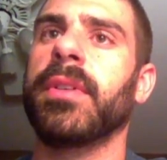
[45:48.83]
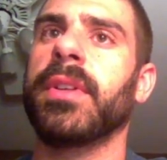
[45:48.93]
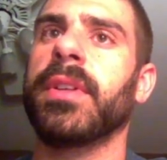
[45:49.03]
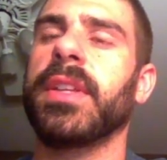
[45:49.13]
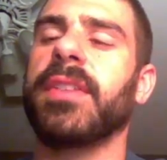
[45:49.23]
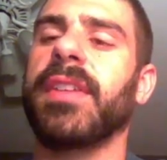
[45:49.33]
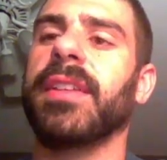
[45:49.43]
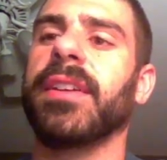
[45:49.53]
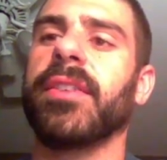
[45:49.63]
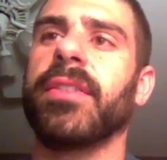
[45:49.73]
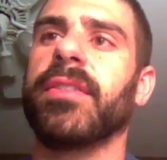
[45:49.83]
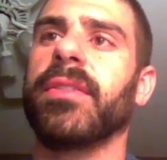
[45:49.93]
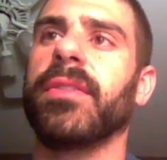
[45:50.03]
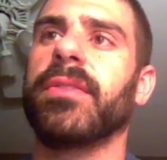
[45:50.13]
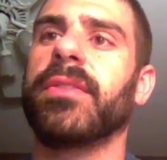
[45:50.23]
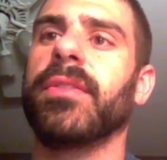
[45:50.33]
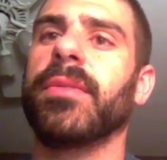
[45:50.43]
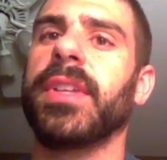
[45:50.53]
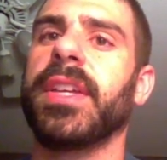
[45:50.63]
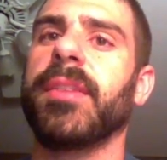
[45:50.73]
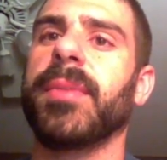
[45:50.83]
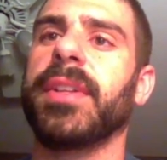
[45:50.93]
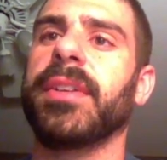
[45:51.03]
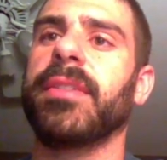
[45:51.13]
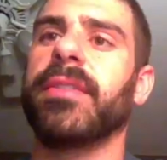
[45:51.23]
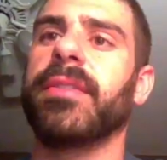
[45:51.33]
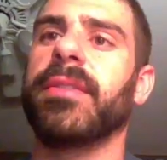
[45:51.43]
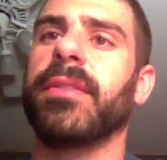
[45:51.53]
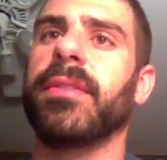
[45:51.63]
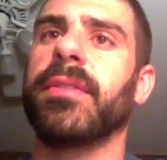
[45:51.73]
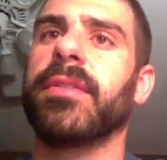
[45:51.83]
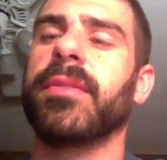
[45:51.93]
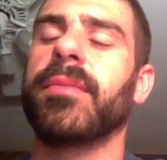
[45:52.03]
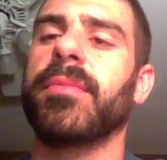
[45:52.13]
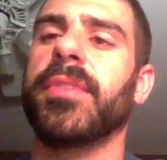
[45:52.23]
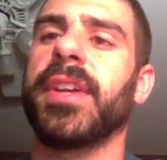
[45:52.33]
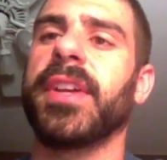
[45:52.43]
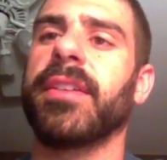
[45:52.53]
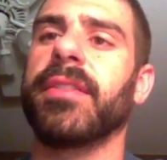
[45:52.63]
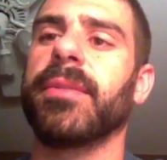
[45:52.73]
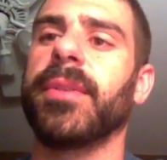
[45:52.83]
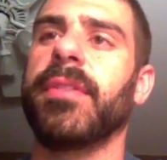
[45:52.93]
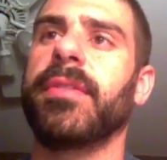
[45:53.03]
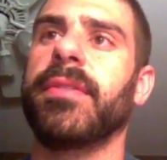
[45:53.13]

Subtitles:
gets out Lingering Souls. Don't really care about Lingering Souls. Put a counter on the Wreath.